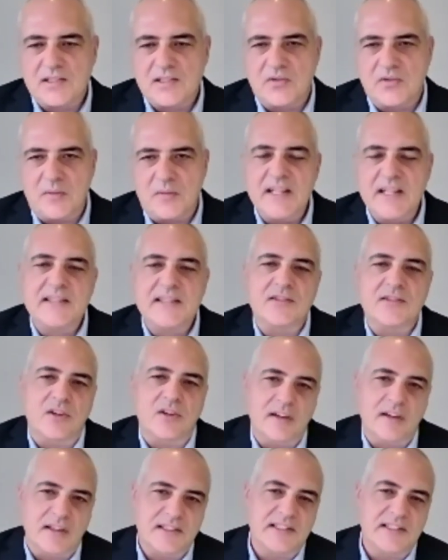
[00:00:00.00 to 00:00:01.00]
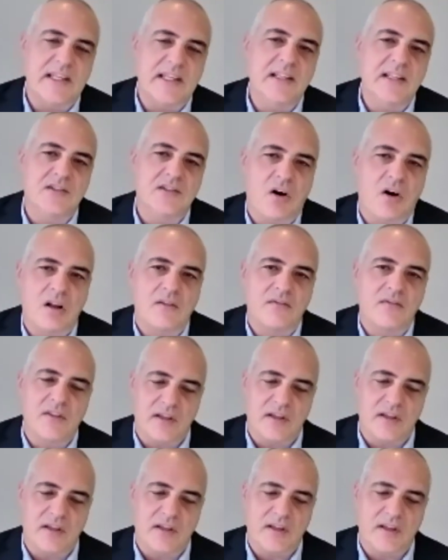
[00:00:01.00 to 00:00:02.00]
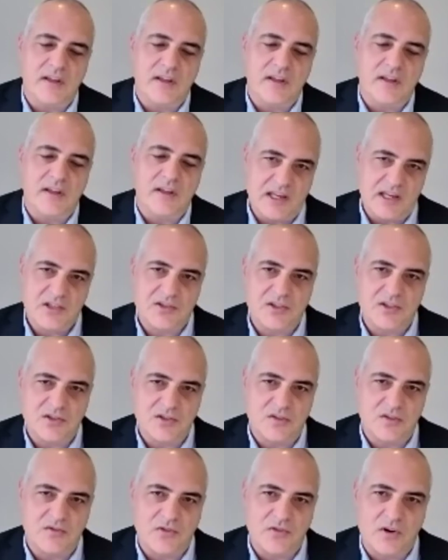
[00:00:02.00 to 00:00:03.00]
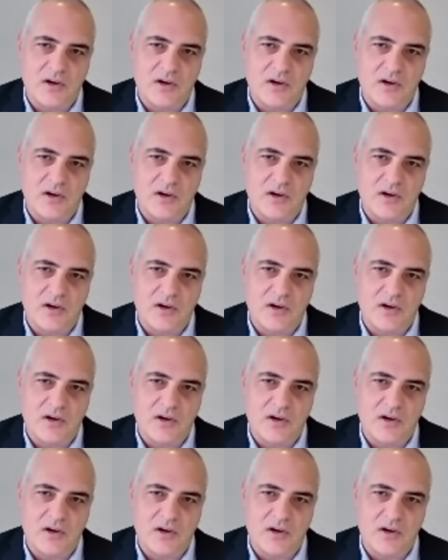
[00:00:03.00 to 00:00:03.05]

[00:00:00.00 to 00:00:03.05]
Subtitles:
So it meets or exceeds all of the specifications so